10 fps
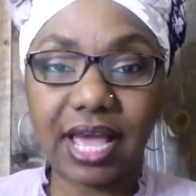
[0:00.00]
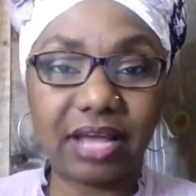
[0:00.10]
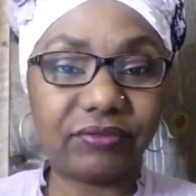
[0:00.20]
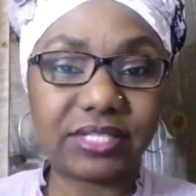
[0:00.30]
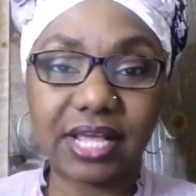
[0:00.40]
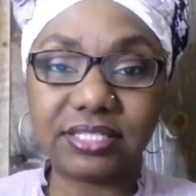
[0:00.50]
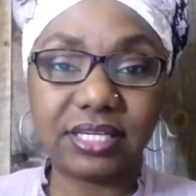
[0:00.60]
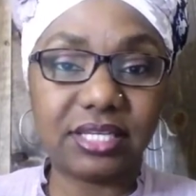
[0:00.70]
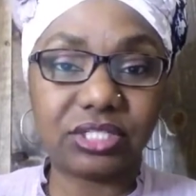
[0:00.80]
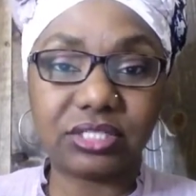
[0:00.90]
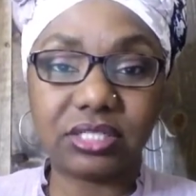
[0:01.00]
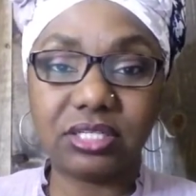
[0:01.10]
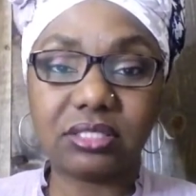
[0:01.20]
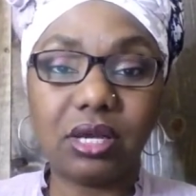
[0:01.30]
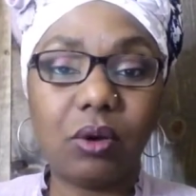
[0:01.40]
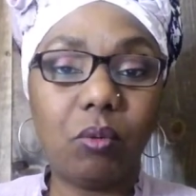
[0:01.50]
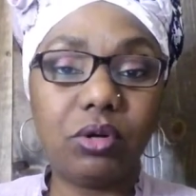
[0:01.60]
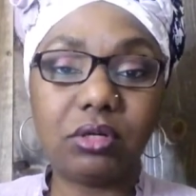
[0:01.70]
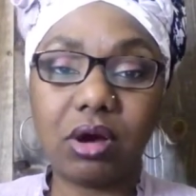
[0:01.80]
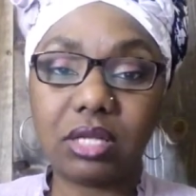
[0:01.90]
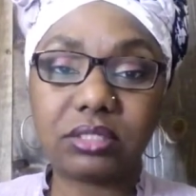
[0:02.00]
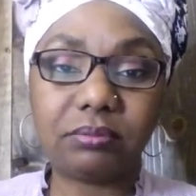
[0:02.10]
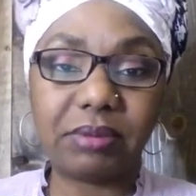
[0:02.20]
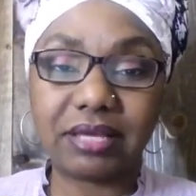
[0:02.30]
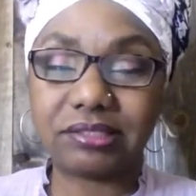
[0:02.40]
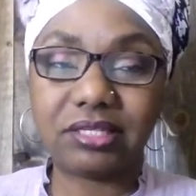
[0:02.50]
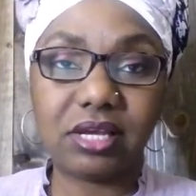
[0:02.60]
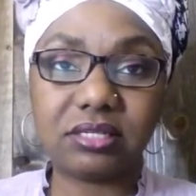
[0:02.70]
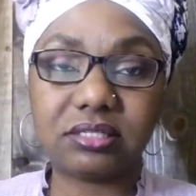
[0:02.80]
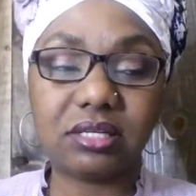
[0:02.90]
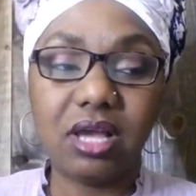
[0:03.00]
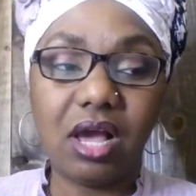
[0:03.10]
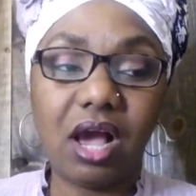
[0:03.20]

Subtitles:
advertising agencies were not bastions